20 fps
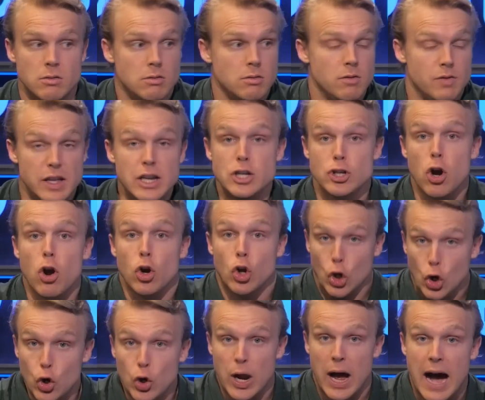These are
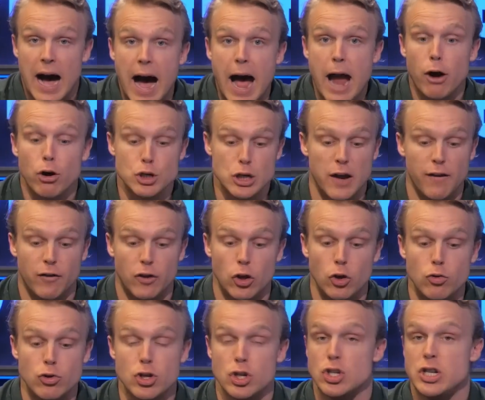good hires if
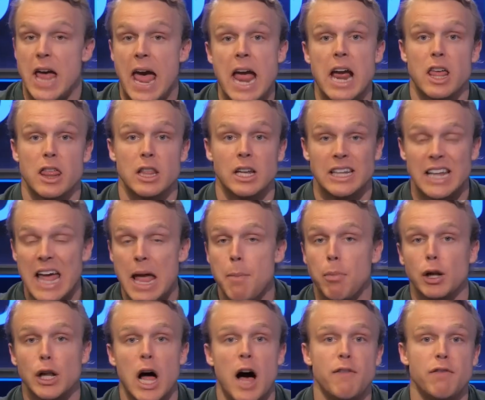you just take the
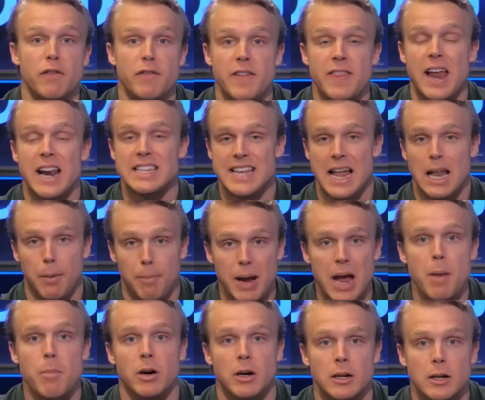label off of it that it's
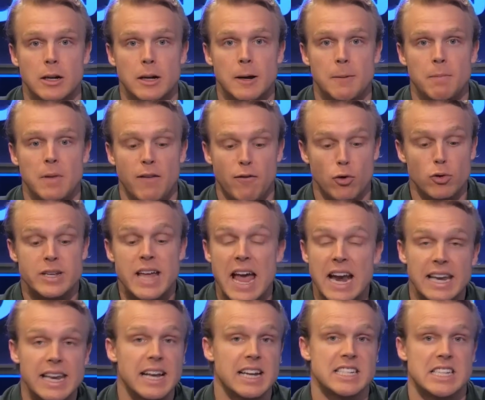Alabama. If you
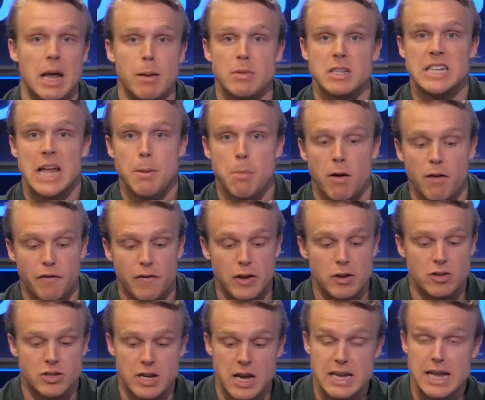take Nick Saban's name off of it,
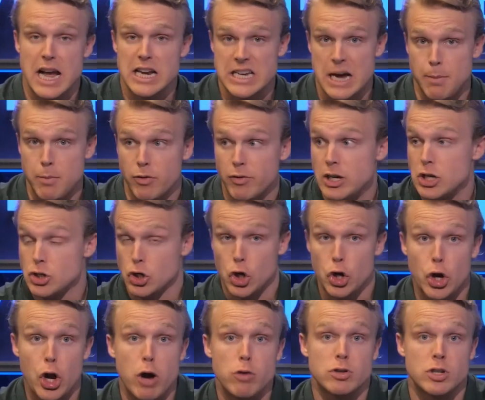you say, yeah, Tommy Rees,
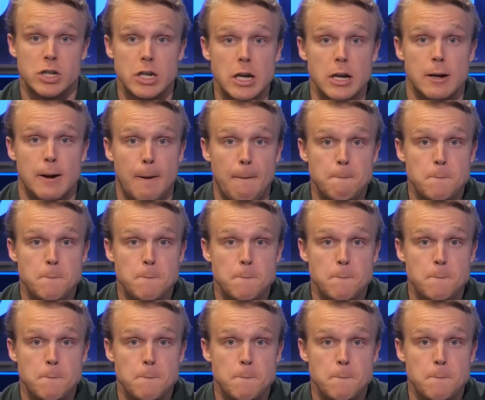good OC.